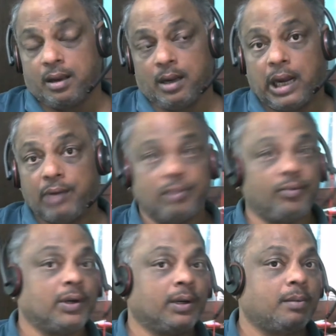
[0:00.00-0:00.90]

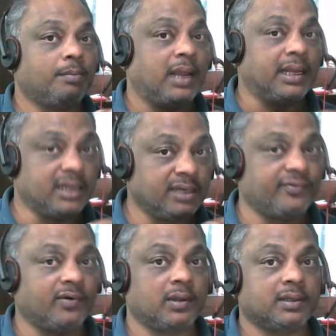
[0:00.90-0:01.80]
However, by
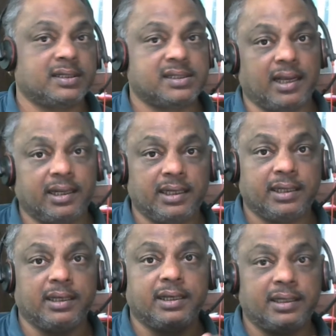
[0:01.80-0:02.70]
default, signing
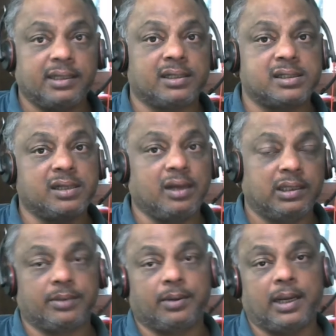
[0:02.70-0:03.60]
in does not
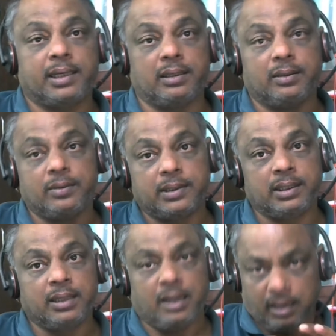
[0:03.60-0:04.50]
grant local
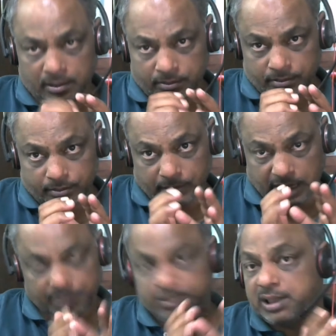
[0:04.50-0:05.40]

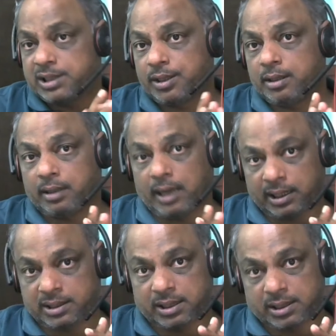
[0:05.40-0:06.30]
administrator
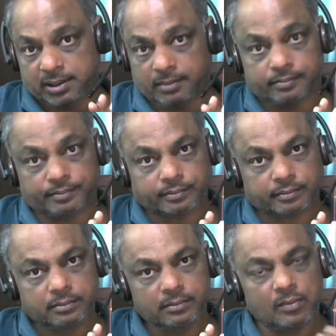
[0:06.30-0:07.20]
access.
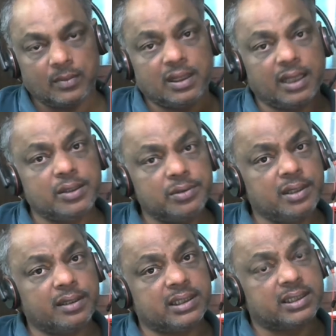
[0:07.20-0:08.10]
The user
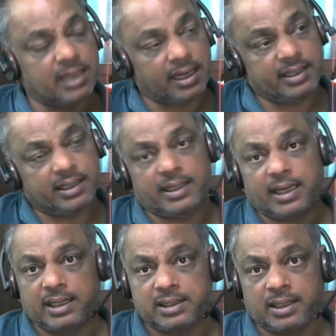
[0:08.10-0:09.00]
is signed in
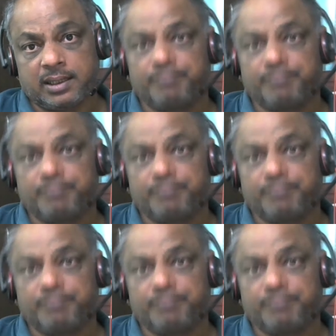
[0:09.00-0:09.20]
as a